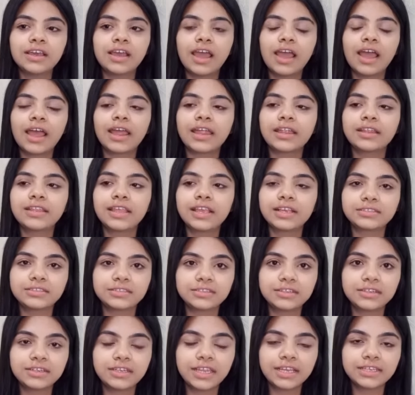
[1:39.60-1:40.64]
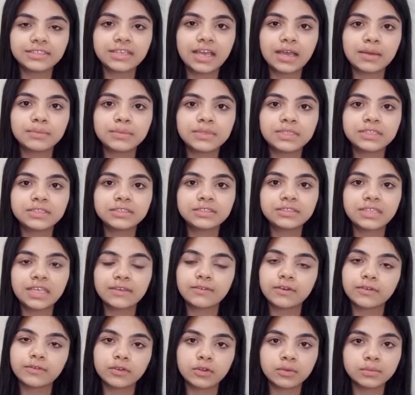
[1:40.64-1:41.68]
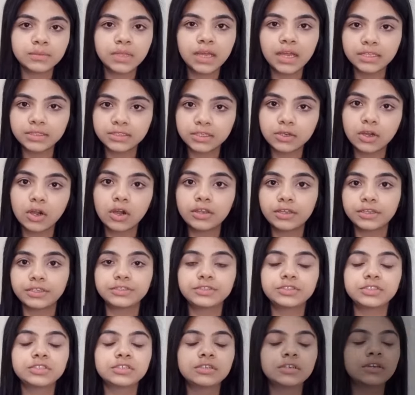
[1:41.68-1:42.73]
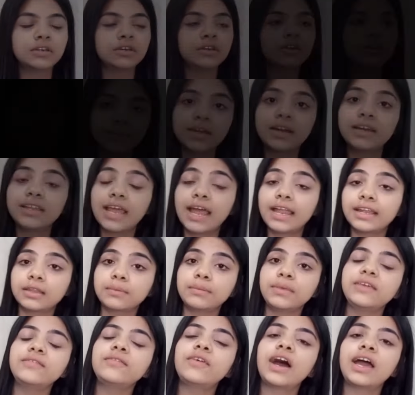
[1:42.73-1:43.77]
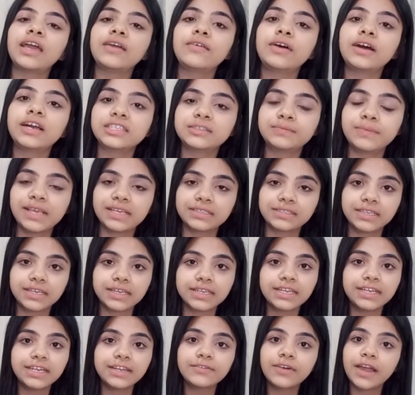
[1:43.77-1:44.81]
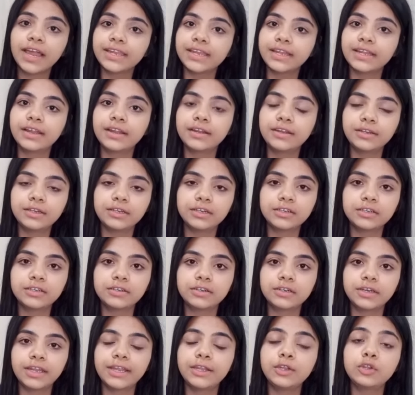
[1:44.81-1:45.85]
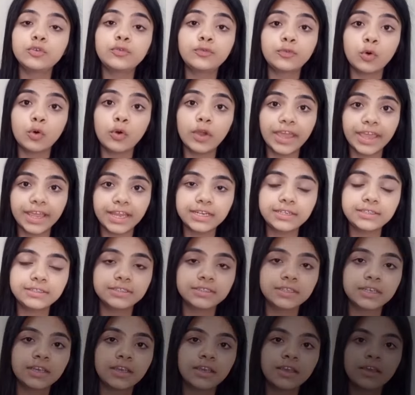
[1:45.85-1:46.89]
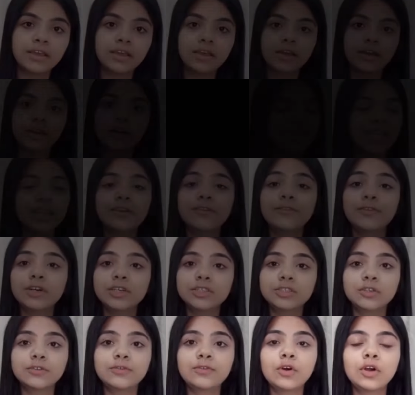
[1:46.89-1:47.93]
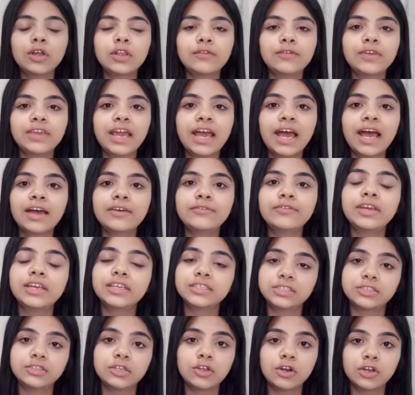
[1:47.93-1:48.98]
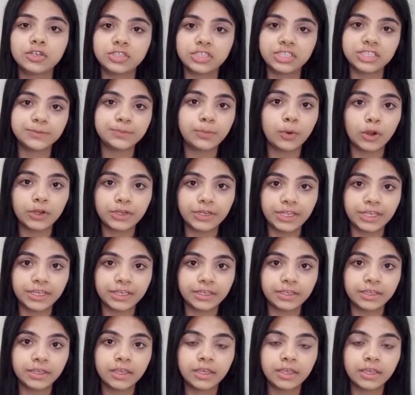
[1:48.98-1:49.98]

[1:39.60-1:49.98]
And the external examiners, they were from the other college. The anatomy Viva is basically divided into four heads. First of all, we have histology spotting.